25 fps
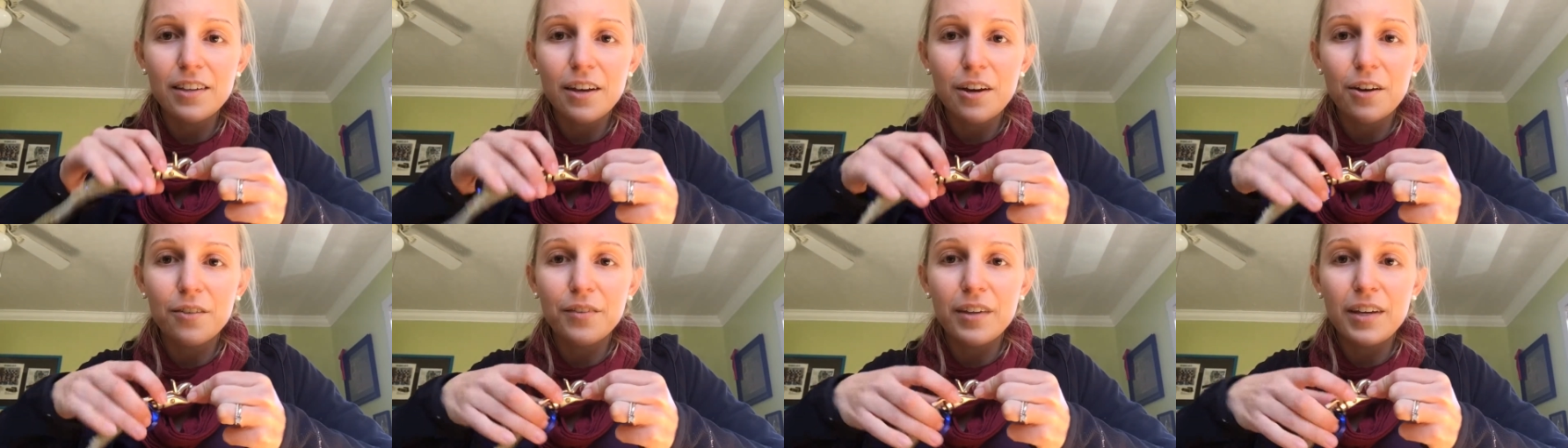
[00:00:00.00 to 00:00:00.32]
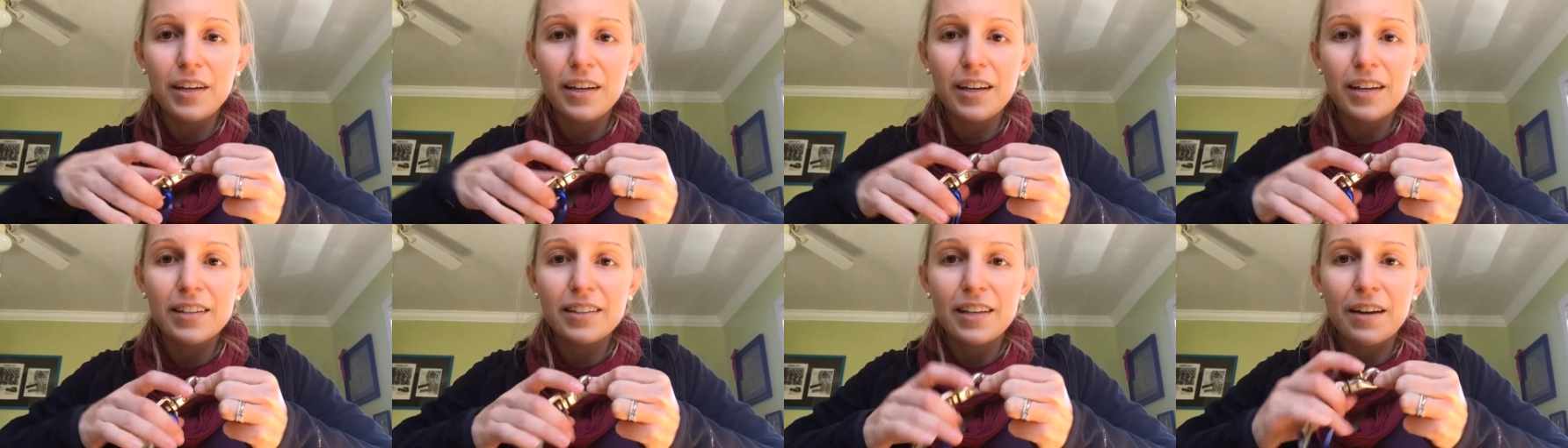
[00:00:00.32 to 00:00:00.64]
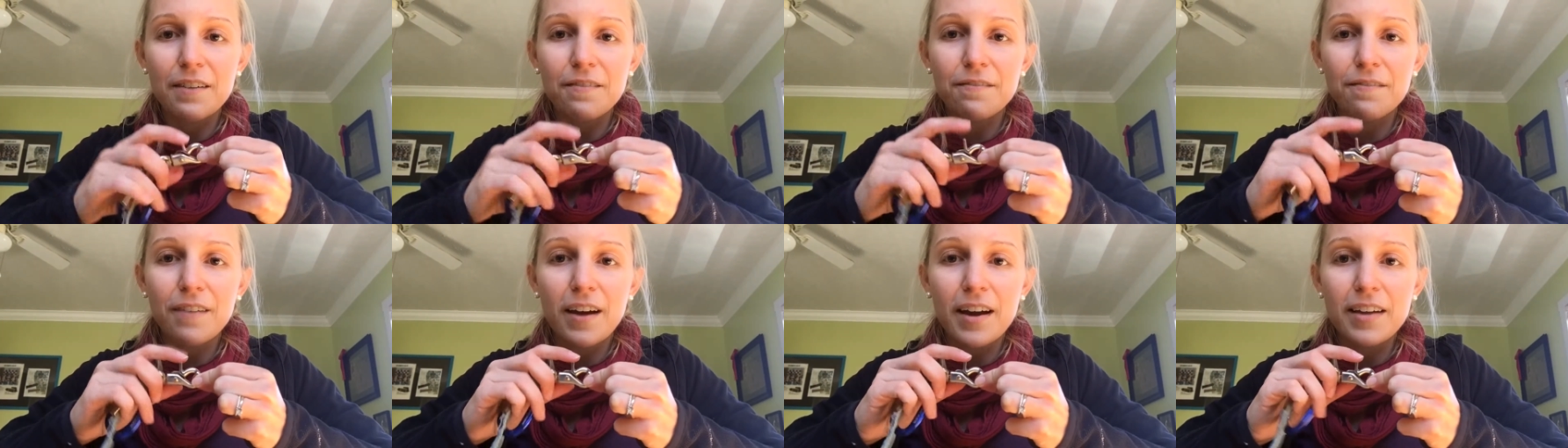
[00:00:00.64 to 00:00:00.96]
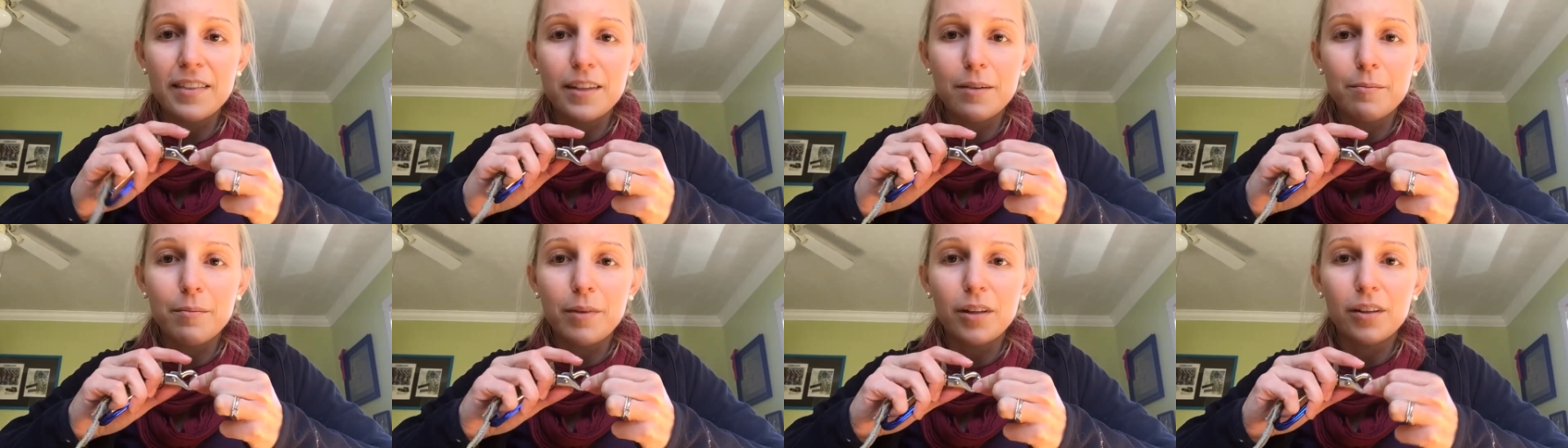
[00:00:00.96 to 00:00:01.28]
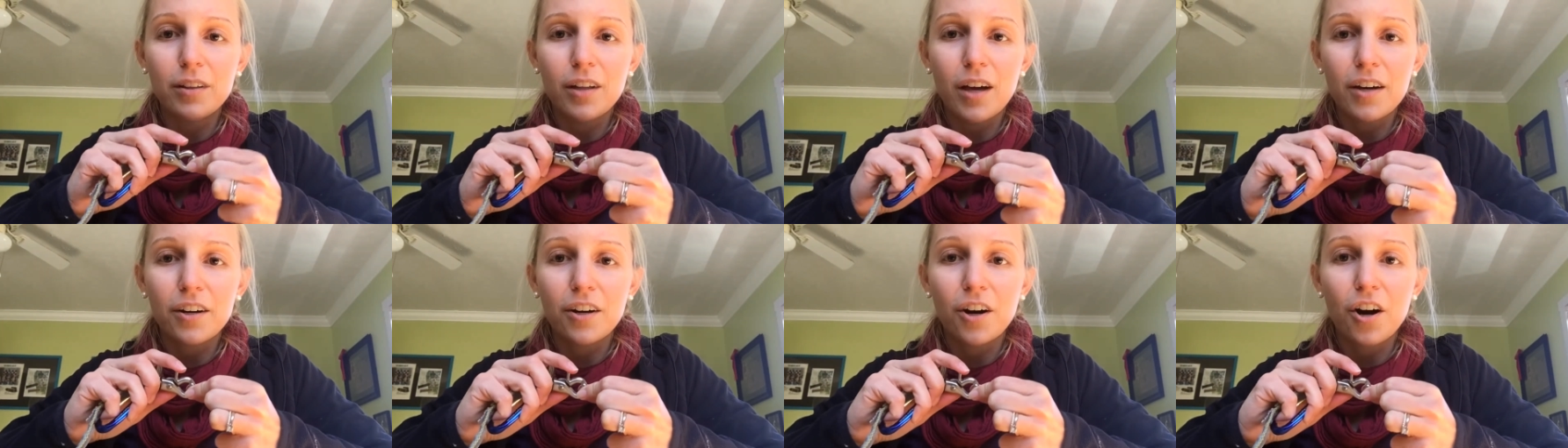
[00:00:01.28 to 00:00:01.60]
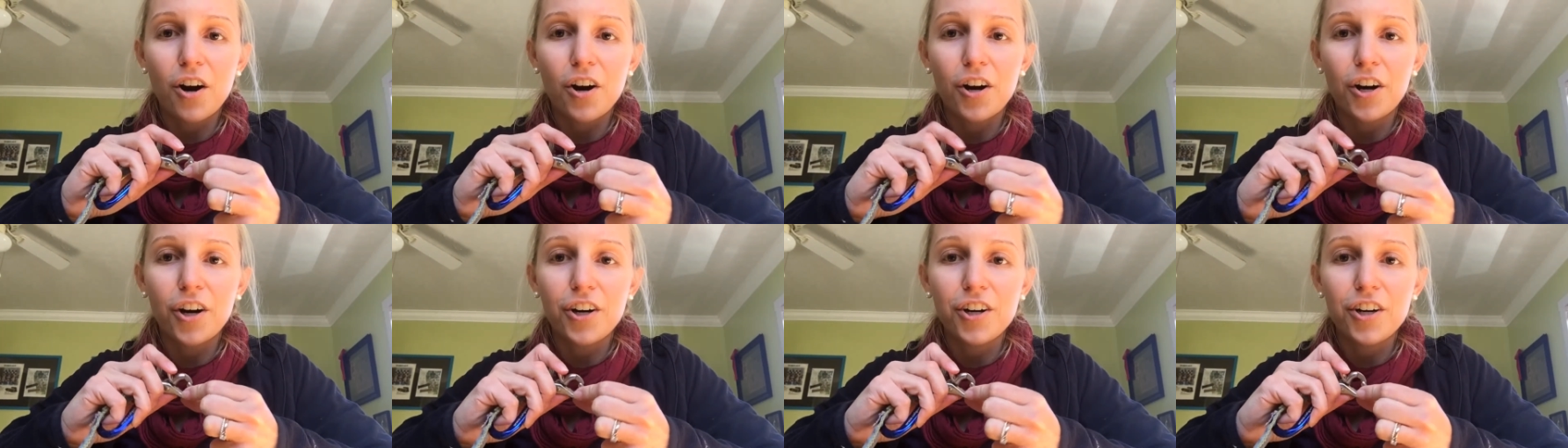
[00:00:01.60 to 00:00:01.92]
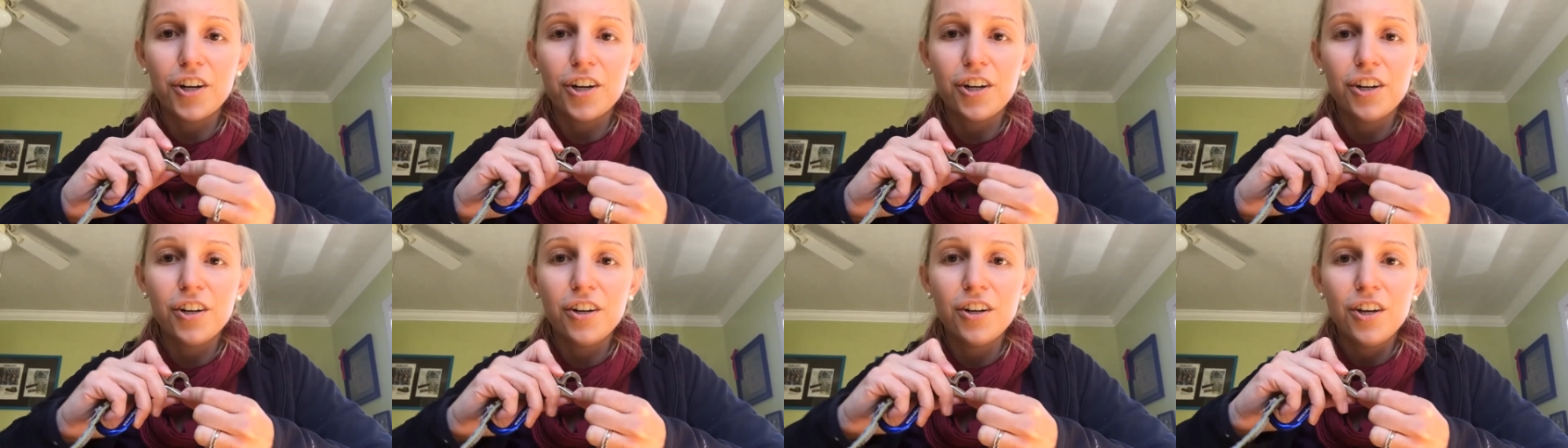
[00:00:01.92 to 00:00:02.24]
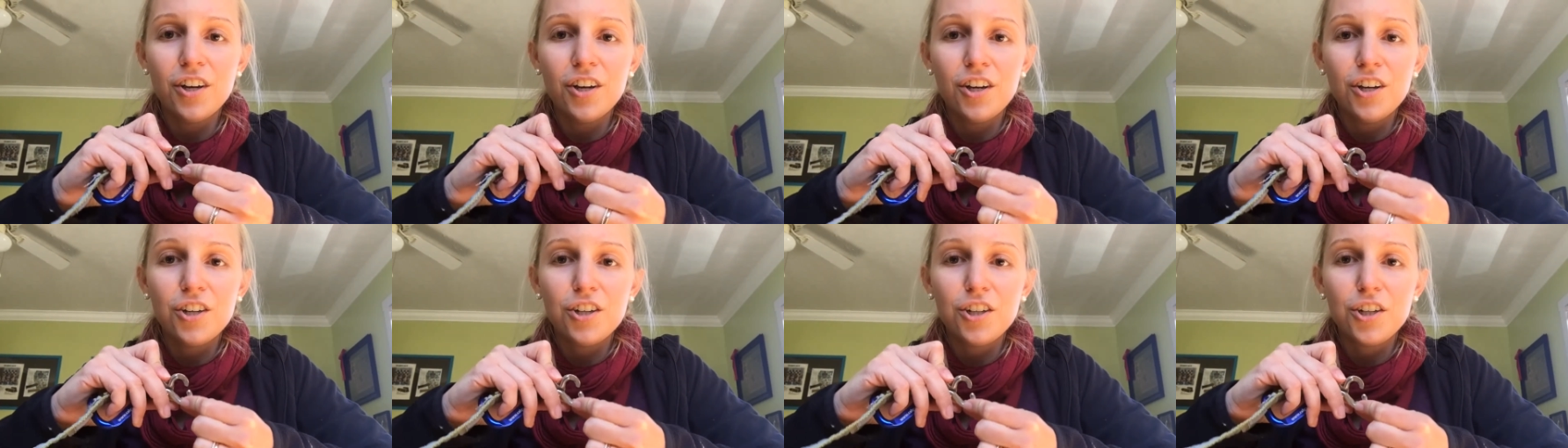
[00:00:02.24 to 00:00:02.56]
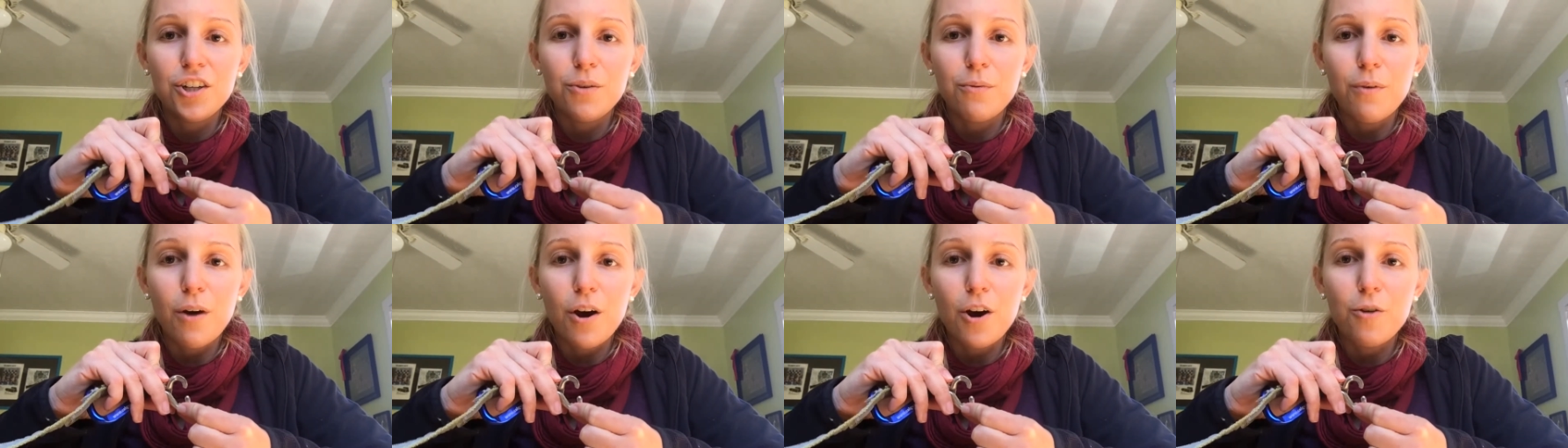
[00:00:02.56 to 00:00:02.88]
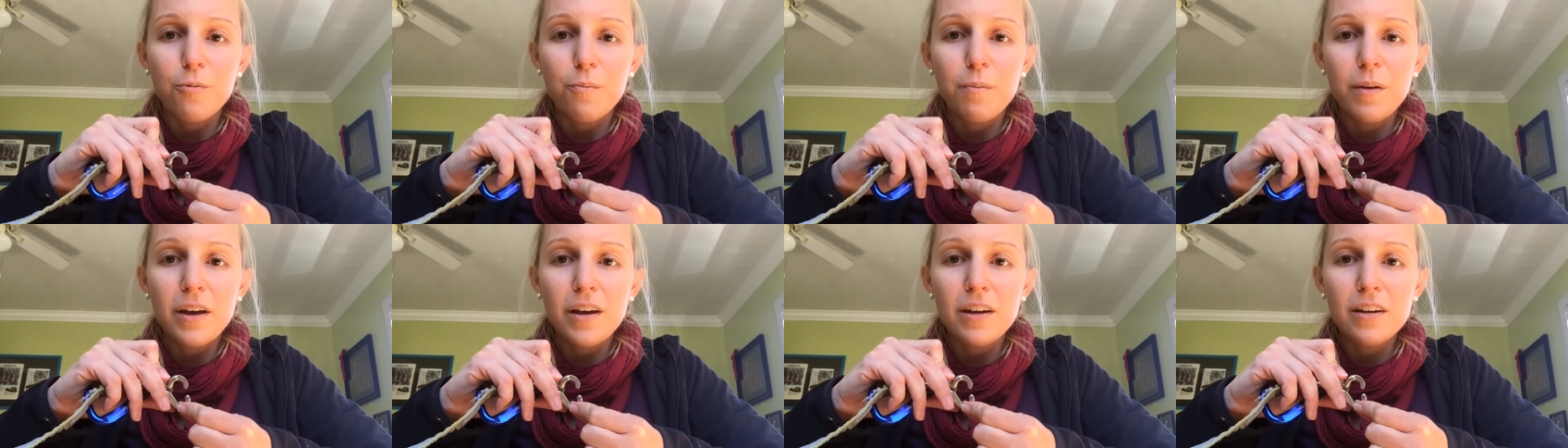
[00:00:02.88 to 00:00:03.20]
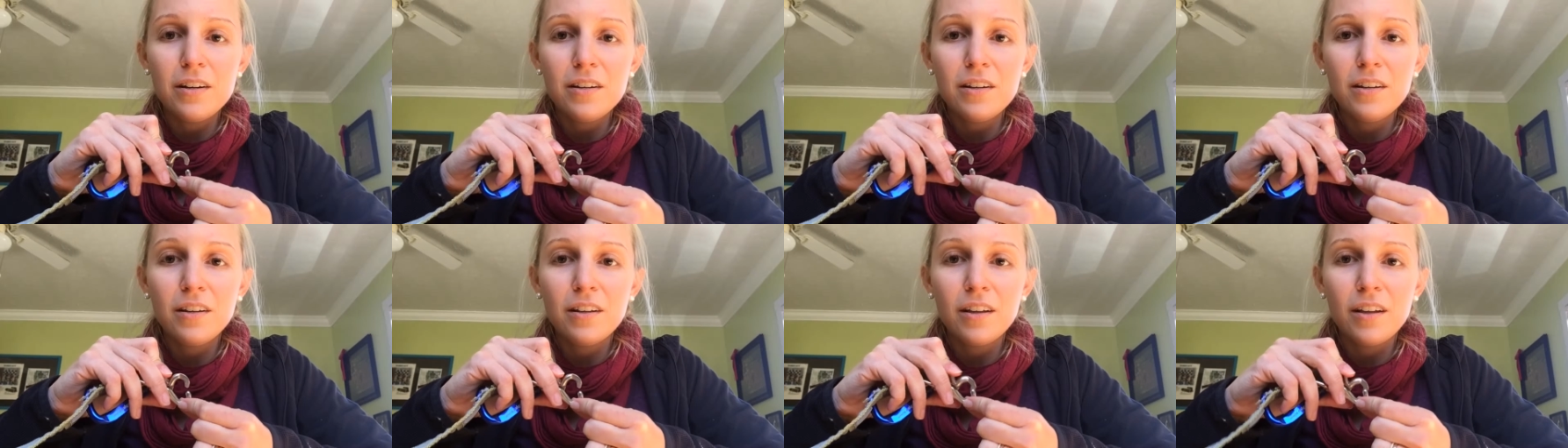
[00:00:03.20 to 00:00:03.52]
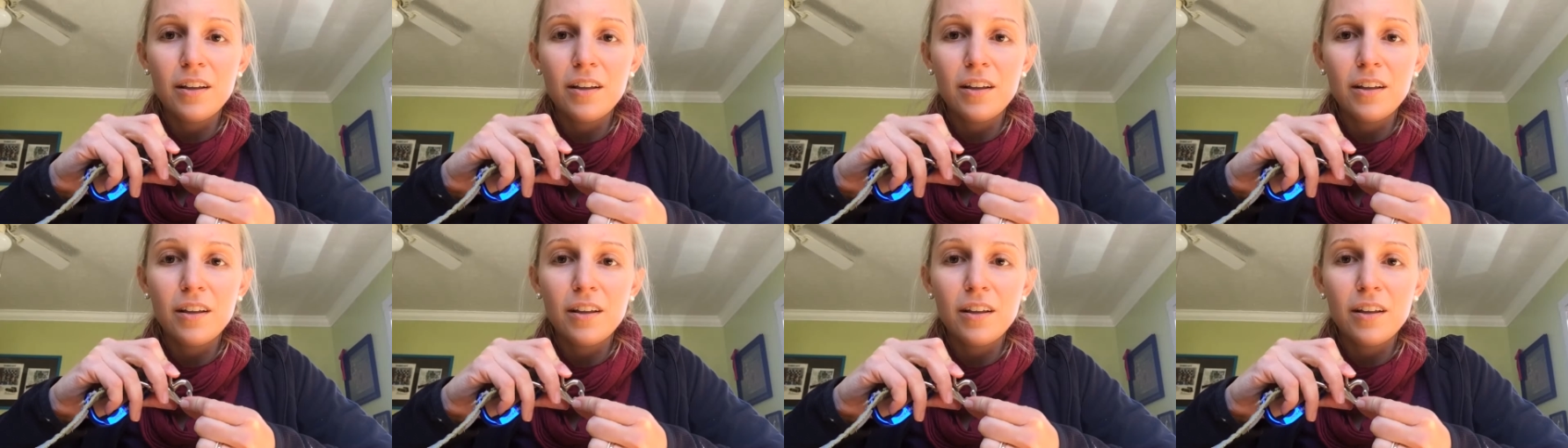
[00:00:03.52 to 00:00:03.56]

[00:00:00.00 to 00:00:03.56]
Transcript: only because I find them a lot harder to open